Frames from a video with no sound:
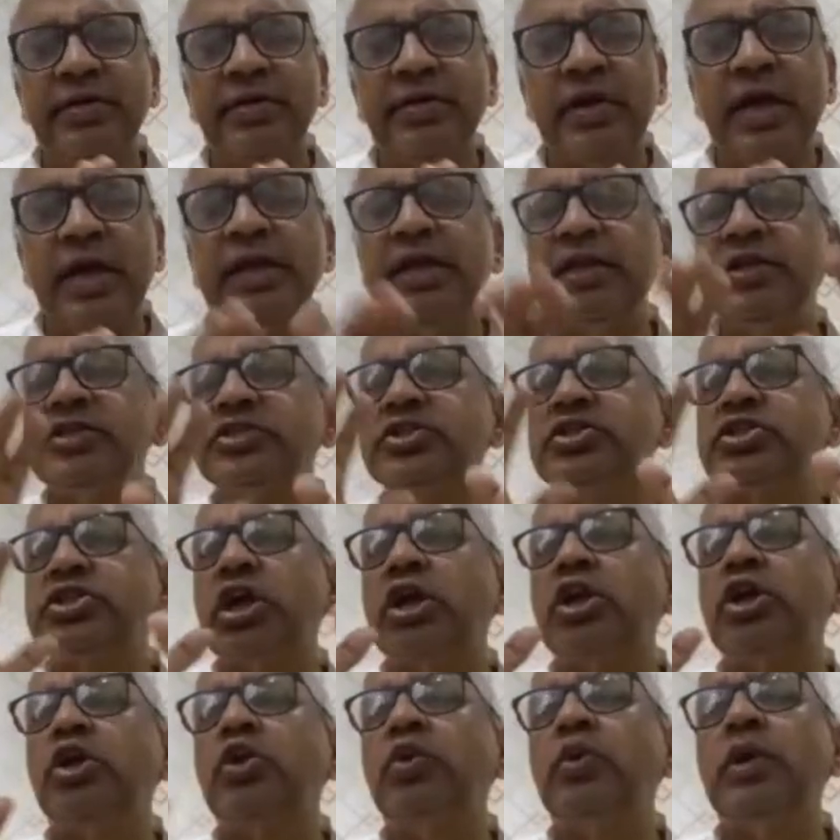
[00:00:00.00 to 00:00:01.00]
And it is
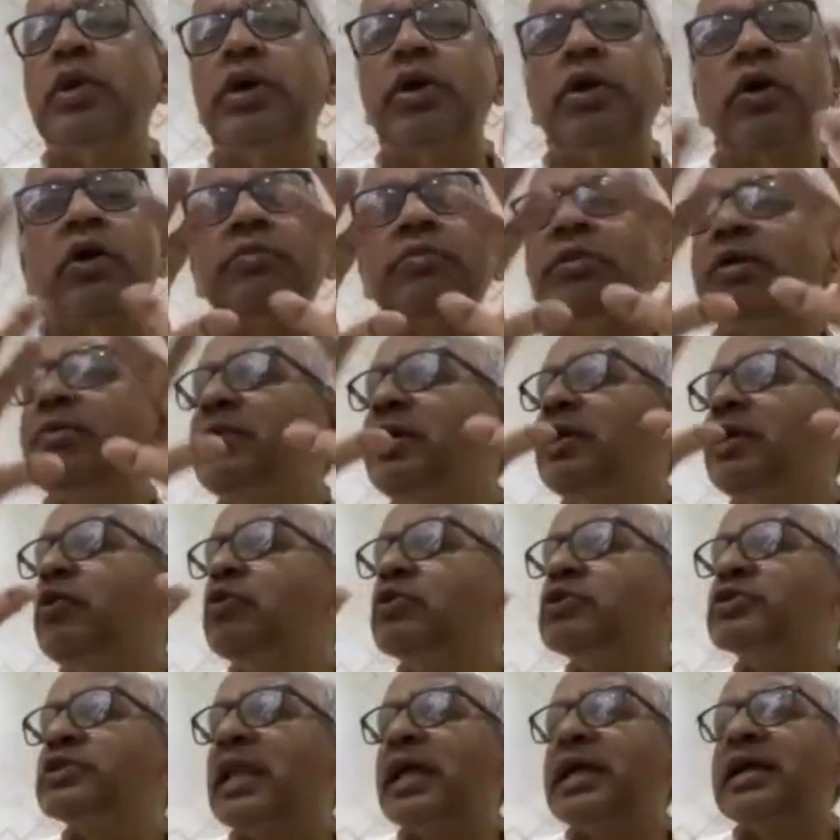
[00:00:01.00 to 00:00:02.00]
circular or maybe
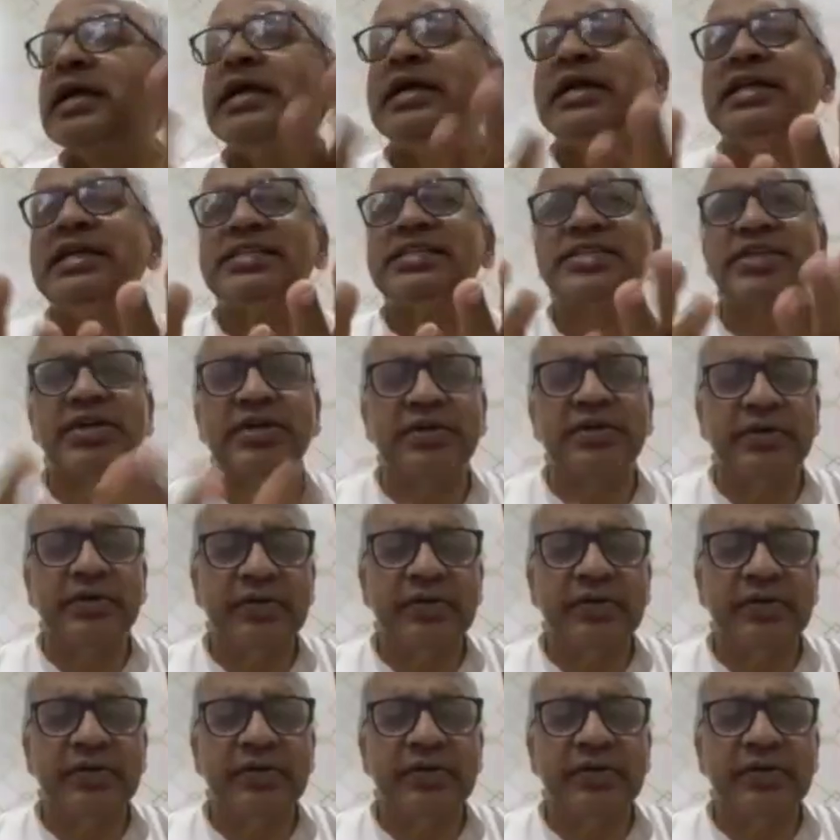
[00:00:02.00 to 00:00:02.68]
looks like a disc.